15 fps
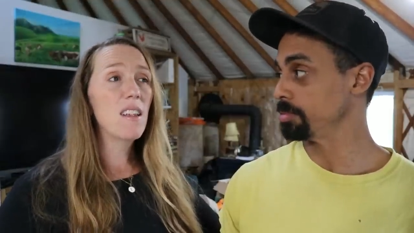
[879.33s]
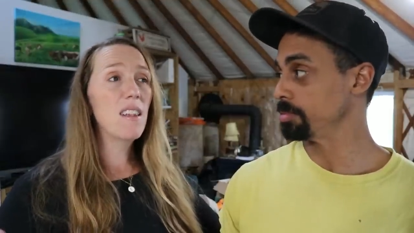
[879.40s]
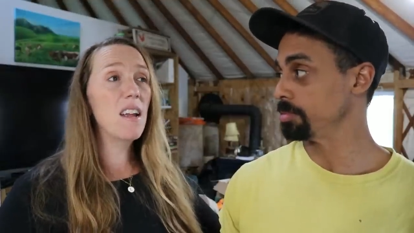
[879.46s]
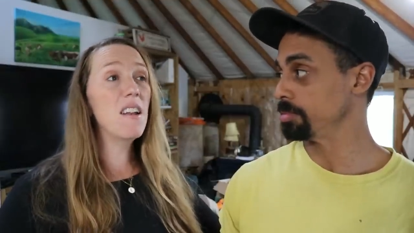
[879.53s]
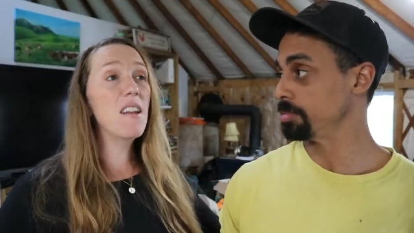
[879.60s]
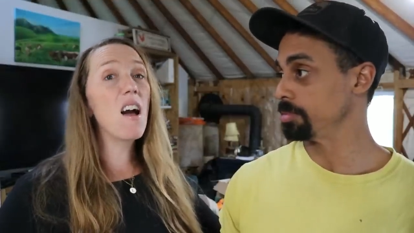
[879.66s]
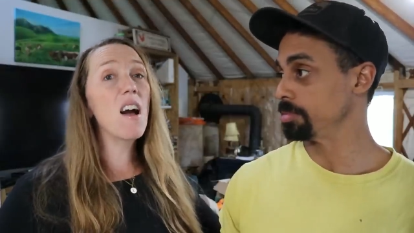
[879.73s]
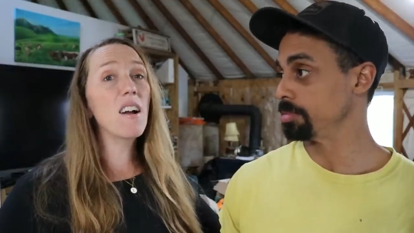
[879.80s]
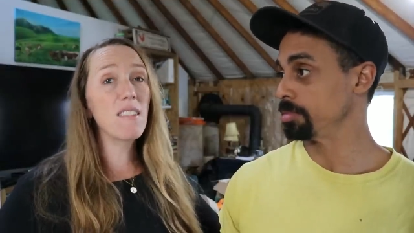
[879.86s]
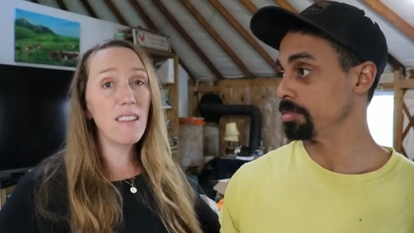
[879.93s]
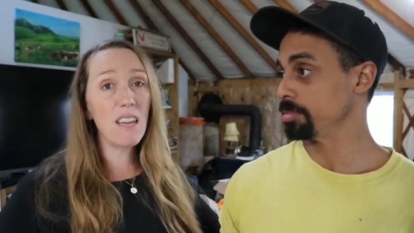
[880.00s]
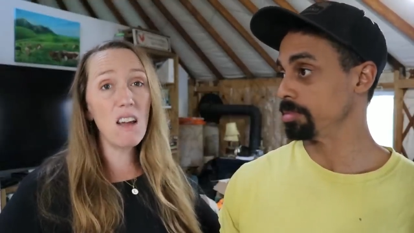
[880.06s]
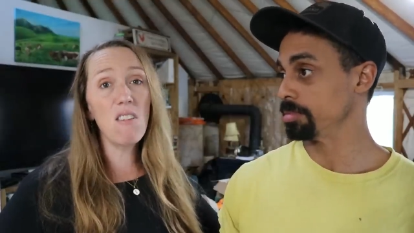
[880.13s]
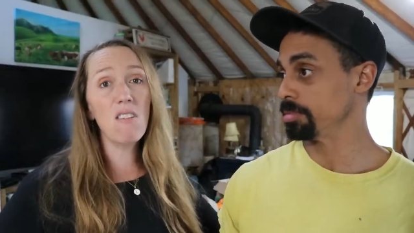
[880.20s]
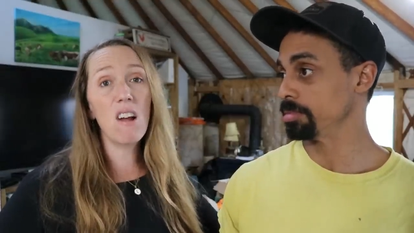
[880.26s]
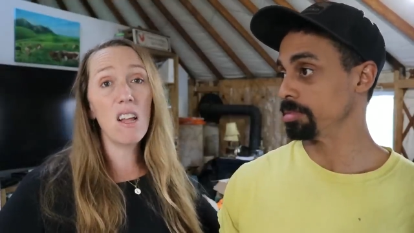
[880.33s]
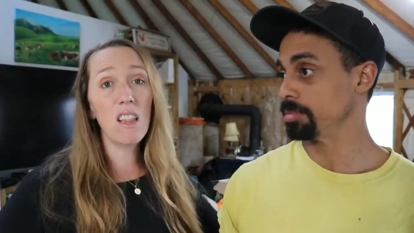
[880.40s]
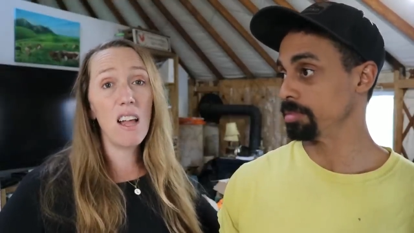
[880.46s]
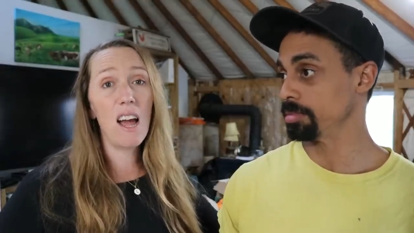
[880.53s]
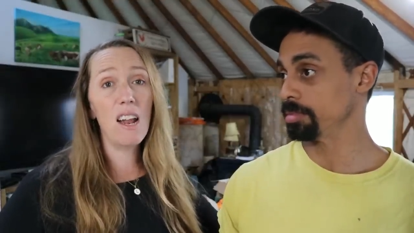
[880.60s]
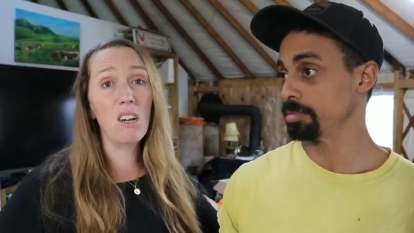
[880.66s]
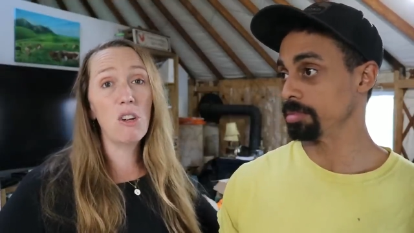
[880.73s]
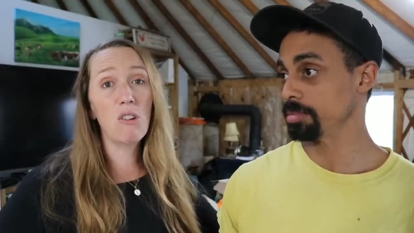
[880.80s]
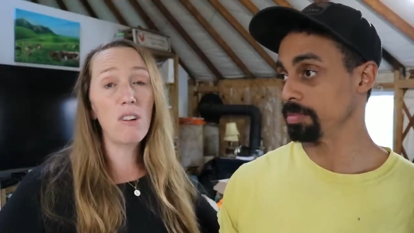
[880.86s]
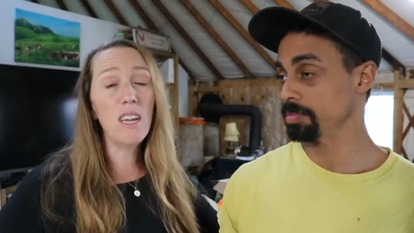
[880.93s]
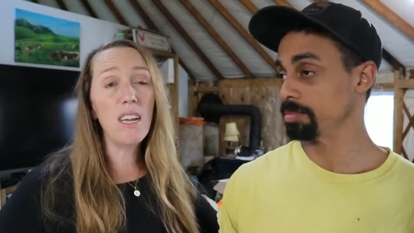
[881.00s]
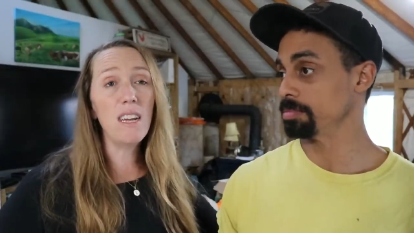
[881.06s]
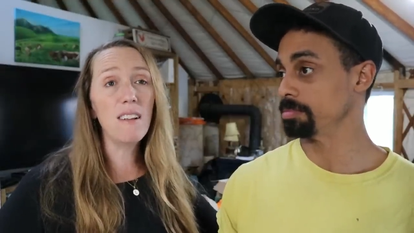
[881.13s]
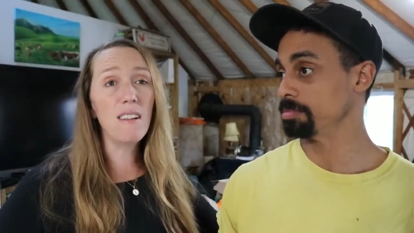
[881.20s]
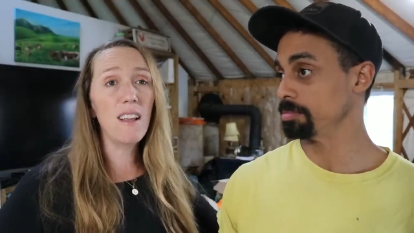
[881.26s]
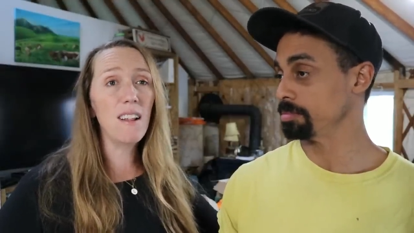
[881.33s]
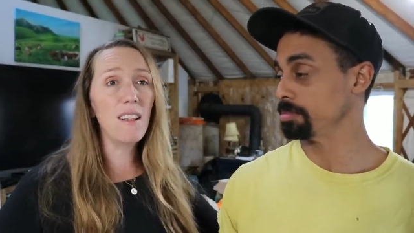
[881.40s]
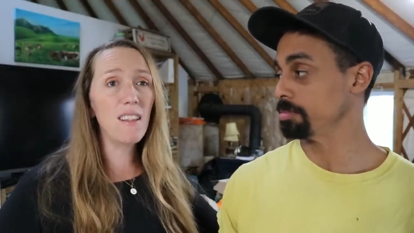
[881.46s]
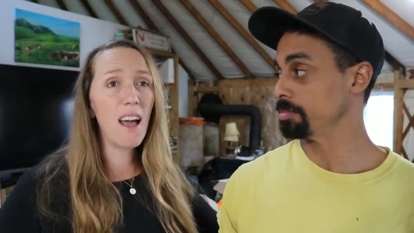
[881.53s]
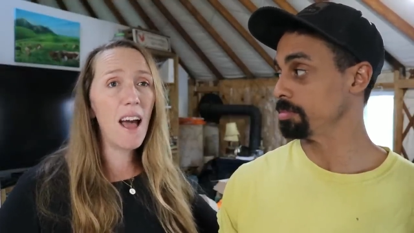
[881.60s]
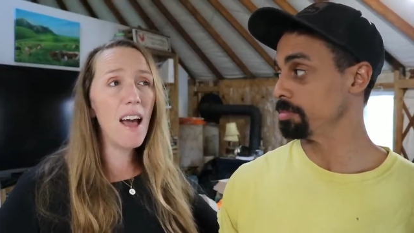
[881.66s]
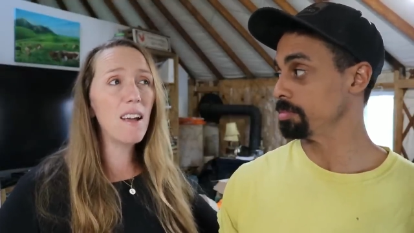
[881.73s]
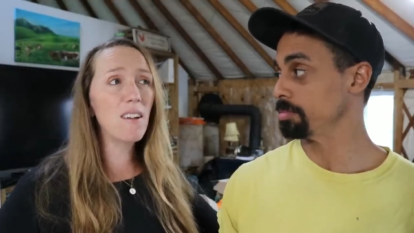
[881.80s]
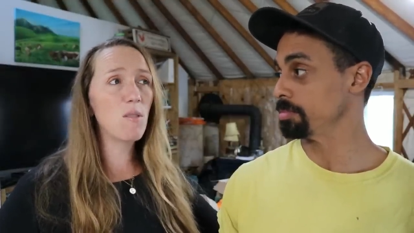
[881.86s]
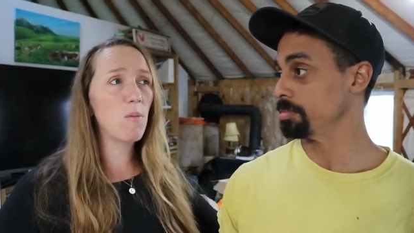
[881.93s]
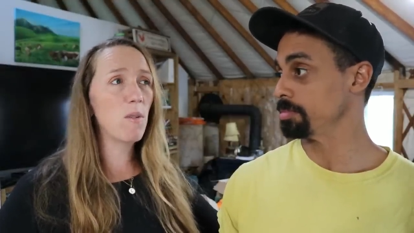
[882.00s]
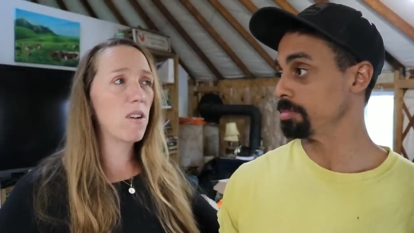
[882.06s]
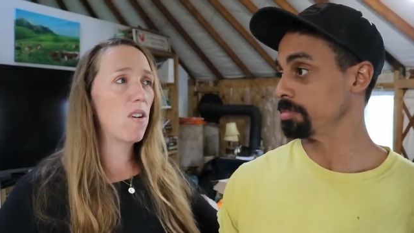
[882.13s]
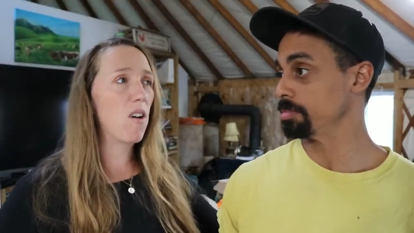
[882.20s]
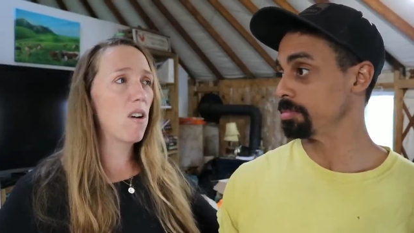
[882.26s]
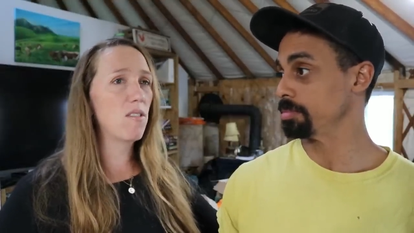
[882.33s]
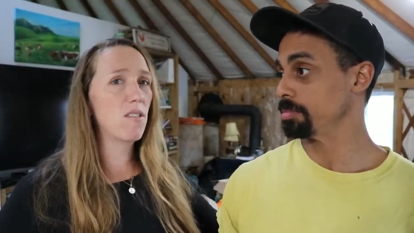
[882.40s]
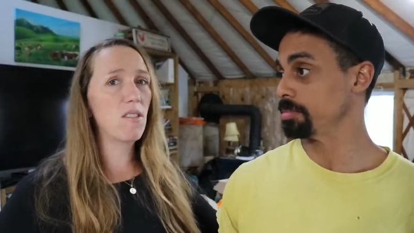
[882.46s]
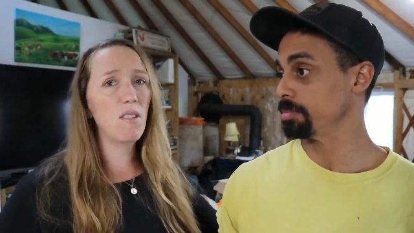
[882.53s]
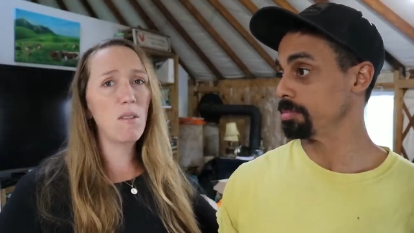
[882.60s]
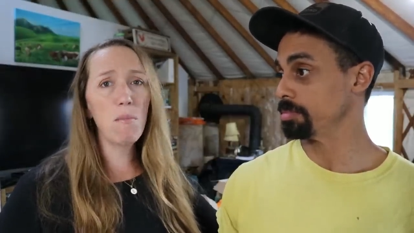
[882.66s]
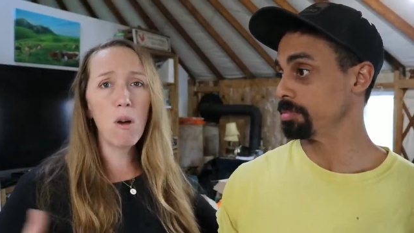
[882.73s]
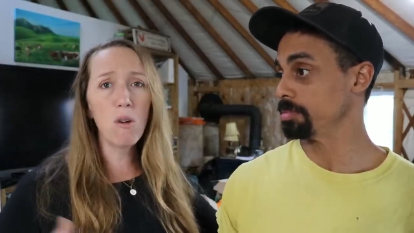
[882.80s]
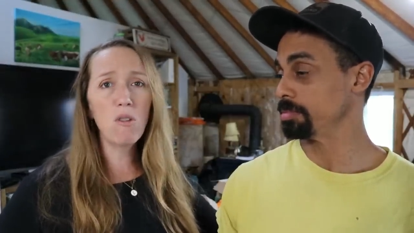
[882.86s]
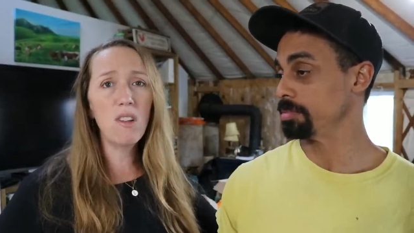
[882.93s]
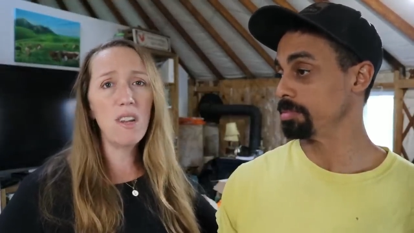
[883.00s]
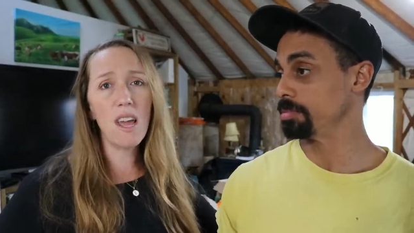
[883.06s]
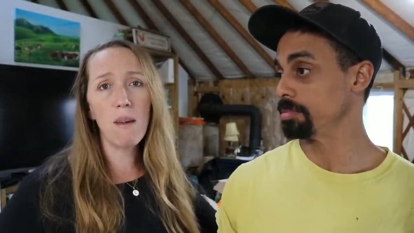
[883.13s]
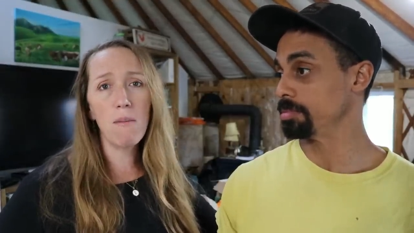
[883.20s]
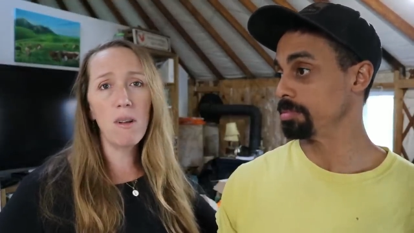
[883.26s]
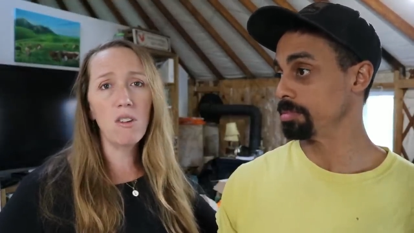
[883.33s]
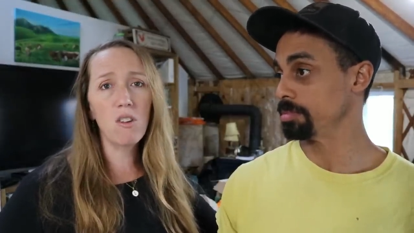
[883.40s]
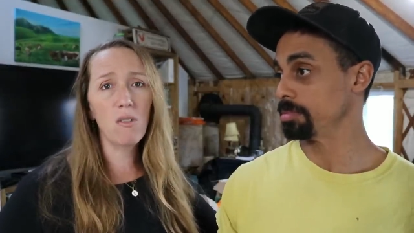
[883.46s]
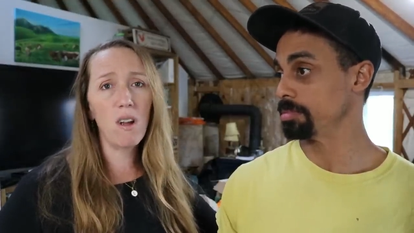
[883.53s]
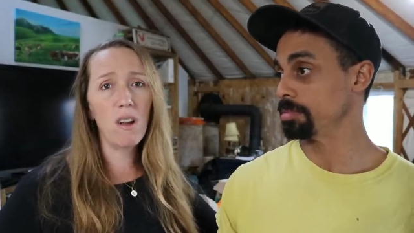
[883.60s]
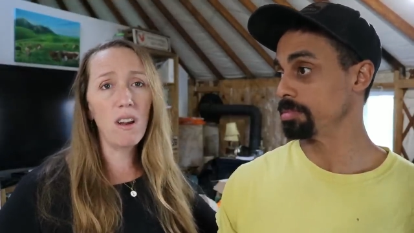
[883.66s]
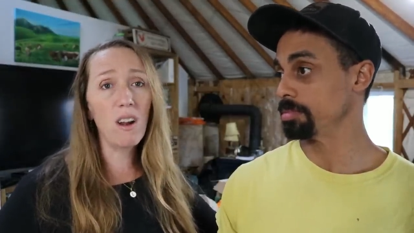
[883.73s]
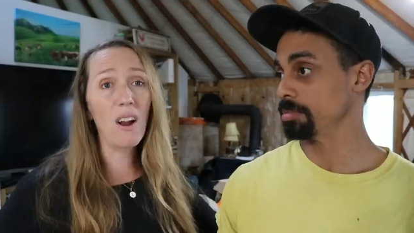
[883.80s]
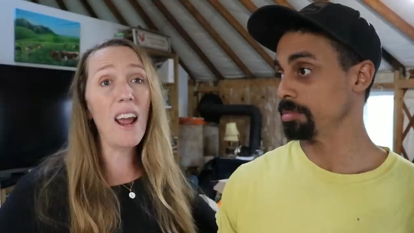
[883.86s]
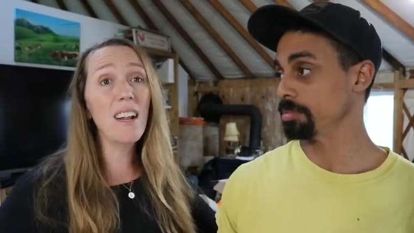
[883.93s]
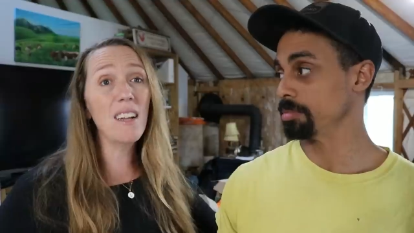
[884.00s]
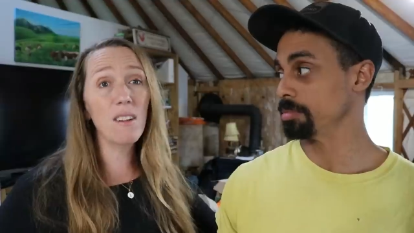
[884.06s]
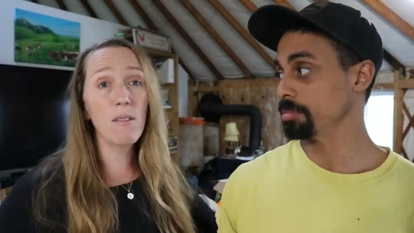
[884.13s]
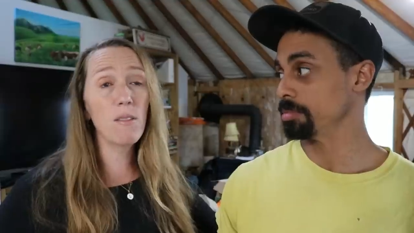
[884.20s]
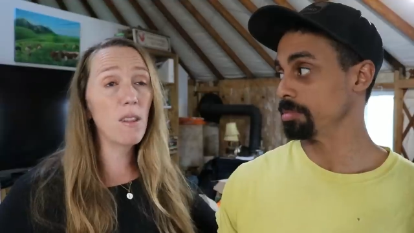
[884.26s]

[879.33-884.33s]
Speaker 1: they knock down a lot of trees and that is what causes the most damage around here and the,